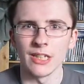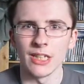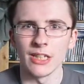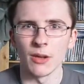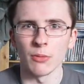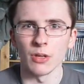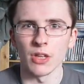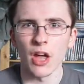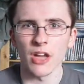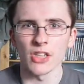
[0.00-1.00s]
you know,
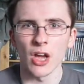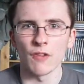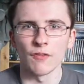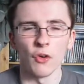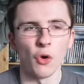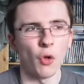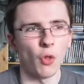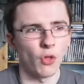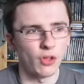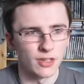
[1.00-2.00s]
glass half
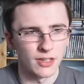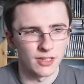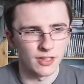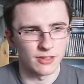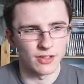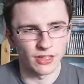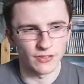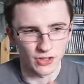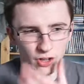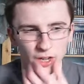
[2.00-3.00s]
full kind
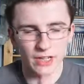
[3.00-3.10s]
of guy.